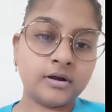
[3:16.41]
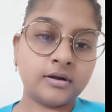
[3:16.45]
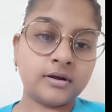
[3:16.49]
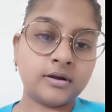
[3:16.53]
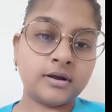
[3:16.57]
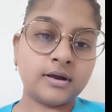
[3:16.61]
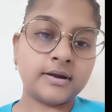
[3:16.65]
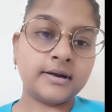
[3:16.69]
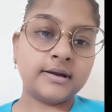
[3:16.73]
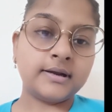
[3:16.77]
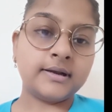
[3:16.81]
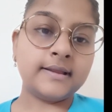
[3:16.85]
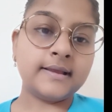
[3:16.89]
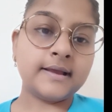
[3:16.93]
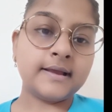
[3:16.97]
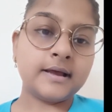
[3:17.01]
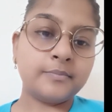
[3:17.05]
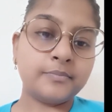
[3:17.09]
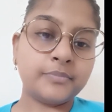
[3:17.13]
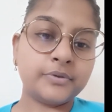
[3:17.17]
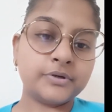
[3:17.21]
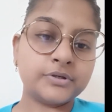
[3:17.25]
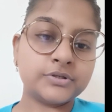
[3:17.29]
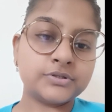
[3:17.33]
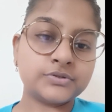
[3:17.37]
Currently I am
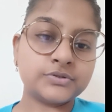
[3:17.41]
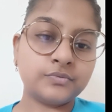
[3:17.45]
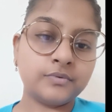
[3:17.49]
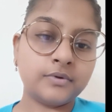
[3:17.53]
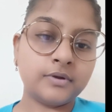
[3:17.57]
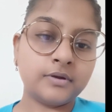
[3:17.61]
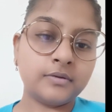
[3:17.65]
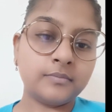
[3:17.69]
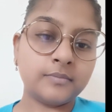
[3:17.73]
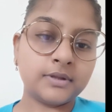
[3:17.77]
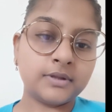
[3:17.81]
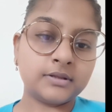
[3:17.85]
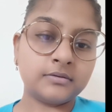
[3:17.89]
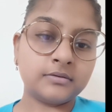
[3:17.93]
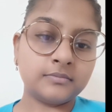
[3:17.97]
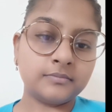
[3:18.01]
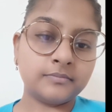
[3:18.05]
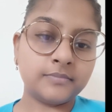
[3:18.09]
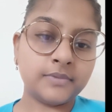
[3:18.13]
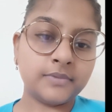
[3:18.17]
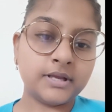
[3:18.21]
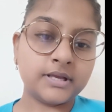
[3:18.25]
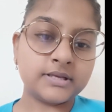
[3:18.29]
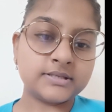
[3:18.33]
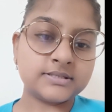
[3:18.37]
pursuing
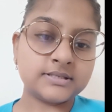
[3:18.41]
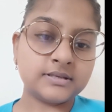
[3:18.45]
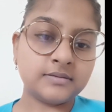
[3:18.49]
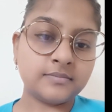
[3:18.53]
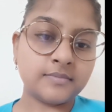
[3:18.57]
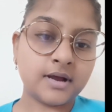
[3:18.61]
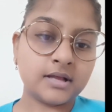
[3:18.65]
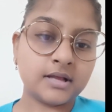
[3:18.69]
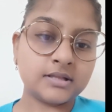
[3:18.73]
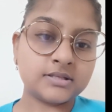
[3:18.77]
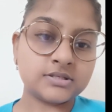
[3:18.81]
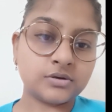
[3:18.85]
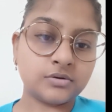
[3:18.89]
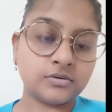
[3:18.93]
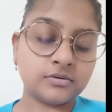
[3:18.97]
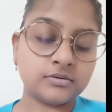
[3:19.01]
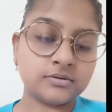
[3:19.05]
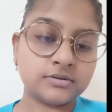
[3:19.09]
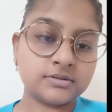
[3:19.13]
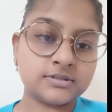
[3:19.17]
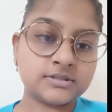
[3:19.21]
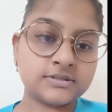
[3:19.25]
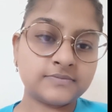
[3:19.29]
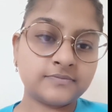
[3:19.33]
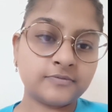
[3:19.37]
BSc Maths
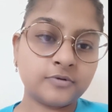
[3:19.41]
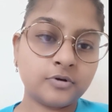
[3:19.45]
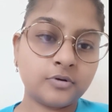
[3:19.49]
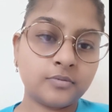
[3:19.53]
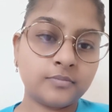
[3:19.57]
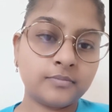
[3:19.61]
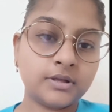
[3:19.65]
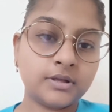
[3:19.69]
Honours from